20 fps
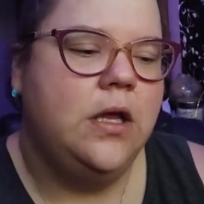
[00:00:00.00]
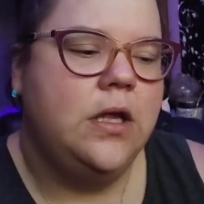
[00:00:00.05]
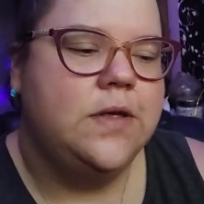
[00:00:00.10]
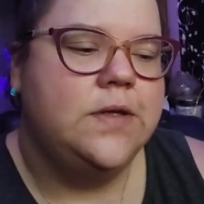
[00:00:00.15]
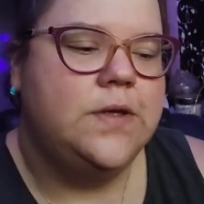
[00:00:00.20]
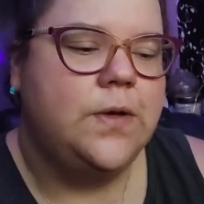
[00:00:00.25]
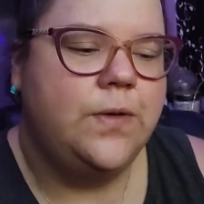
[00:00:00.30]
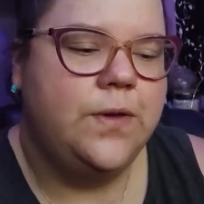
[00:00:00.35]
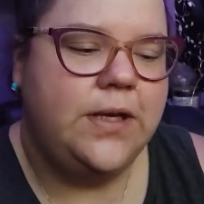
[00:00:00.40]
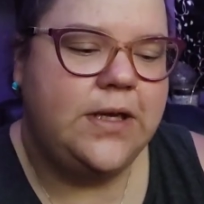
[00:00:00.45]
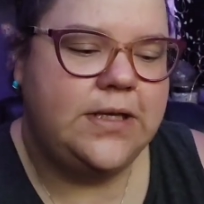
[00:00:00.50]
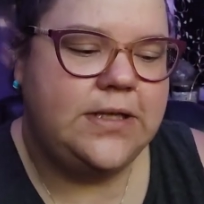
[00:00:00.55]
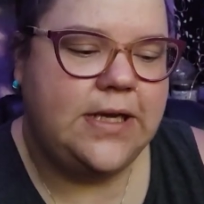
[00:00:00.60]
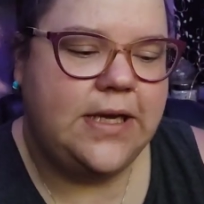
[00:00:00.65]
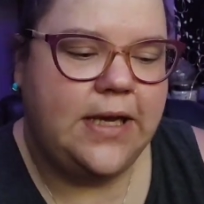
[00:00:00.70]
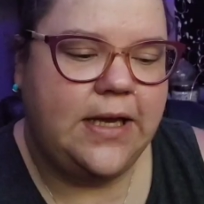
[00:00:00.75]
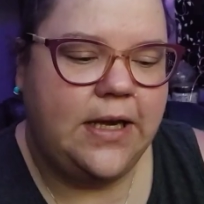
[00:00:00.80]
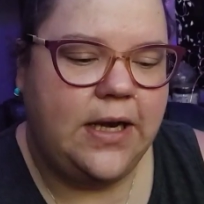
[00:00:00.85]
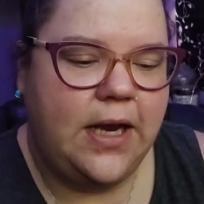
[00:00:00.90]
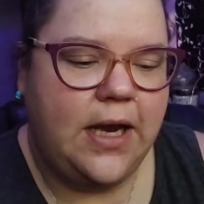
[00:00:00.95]
So they
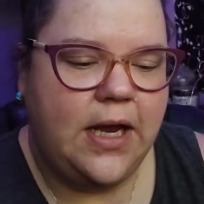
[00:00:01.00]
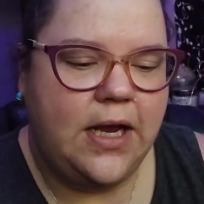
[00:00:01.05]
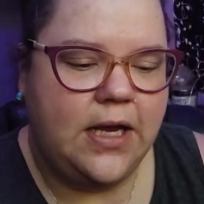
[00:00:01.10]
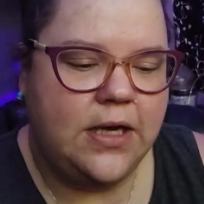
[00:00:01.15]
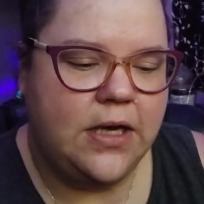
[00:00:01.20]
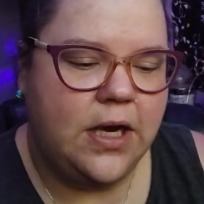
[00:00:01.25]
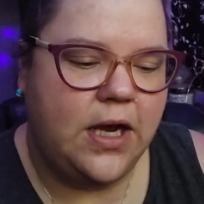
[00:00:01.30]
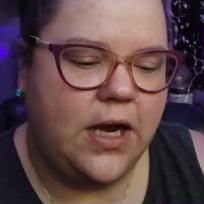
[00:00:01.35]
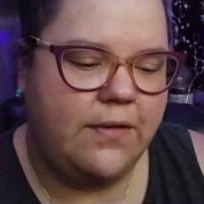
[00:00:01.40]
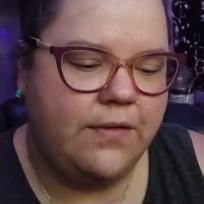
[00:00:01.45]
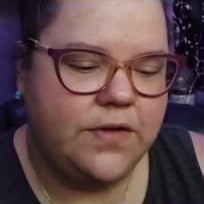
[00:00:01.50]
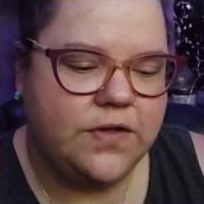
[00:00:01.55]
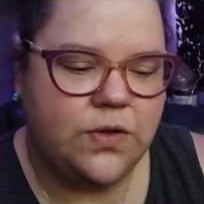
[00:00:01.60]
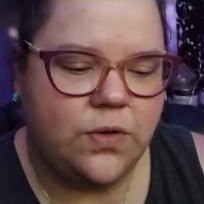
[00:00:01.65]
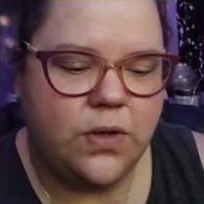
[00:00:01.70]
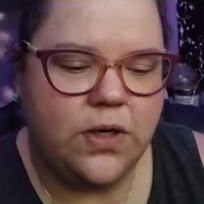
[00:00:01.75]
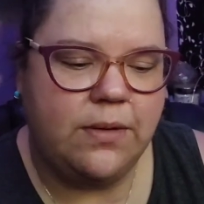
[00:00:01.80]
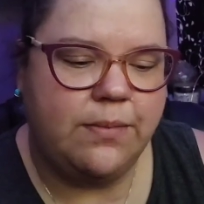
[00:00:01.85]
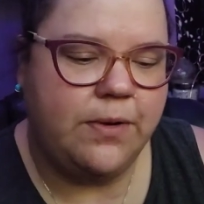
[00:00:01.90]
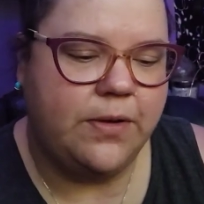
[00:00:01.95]
did. And I have a
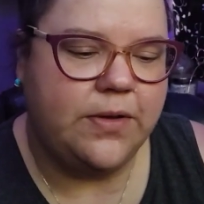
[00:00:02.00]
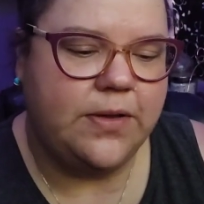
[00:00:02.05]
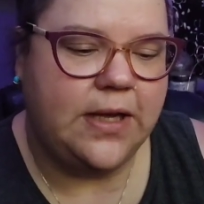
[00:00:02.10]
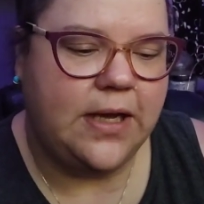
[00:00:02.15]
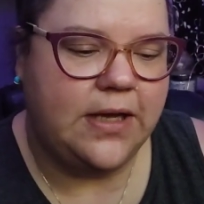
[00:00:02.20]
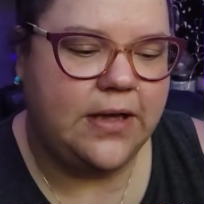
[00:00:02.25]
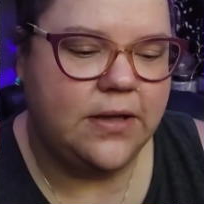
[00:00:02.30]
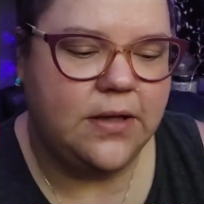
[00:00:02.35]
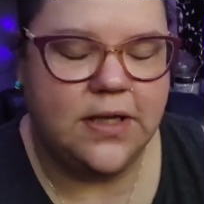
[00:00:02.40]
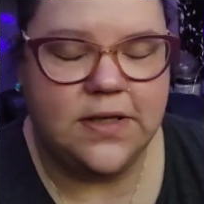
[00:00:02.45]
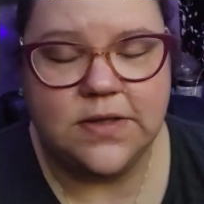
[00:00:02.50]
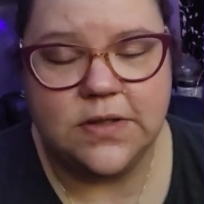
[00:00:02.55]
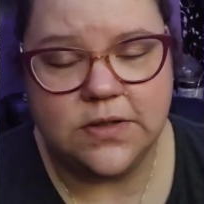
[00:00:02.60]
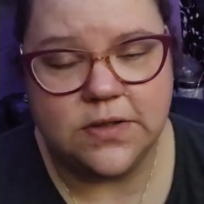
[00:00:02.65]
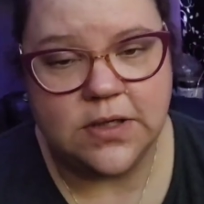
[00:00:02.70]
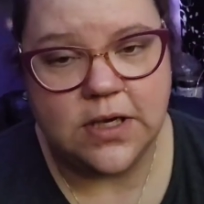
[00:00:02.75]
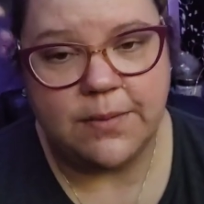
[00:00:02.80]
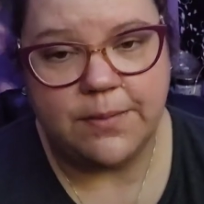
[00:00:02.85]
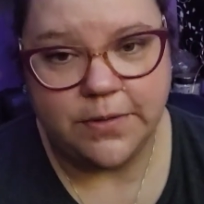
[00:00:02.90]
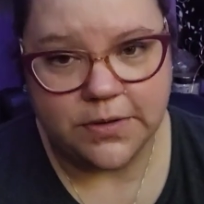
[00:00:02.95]
story about that because there's
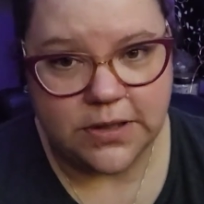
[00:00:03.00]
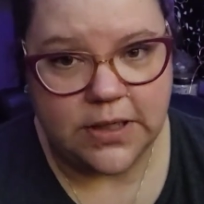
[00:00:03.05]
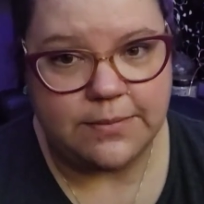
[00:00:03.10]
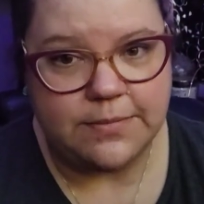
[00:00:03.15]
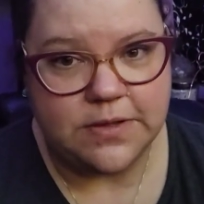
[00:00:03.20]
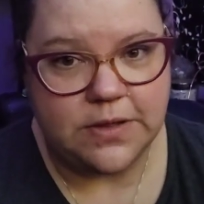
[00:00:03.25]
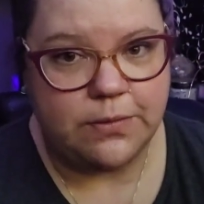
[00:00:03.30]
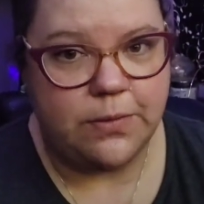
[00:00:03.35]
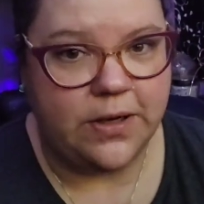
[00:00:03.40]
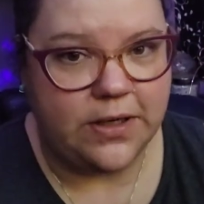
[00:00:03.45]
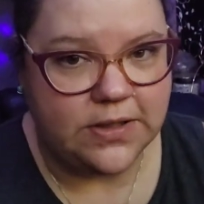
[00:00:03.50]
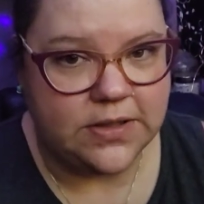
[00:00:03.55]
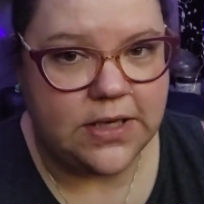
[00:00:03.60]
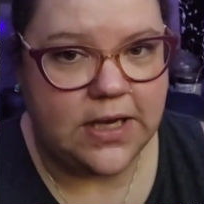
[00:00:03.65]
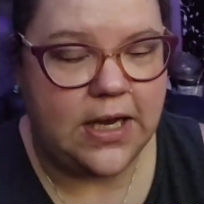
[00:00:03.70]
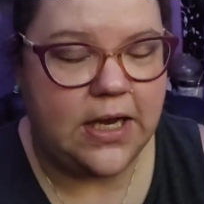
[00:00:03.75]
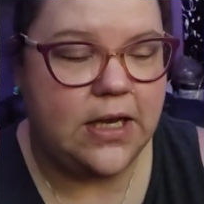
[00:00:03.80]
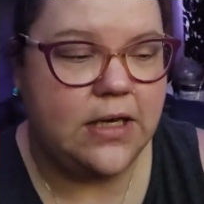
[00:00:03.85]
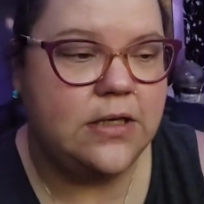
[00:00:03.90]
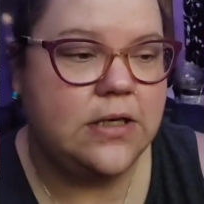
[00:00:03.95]
a couple times I went
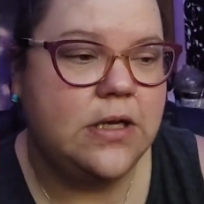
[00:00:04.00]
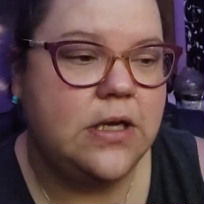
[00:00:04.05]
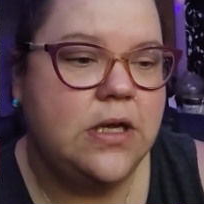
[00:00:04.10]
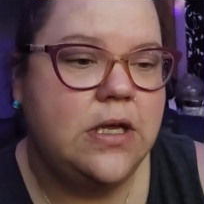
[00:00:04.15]
and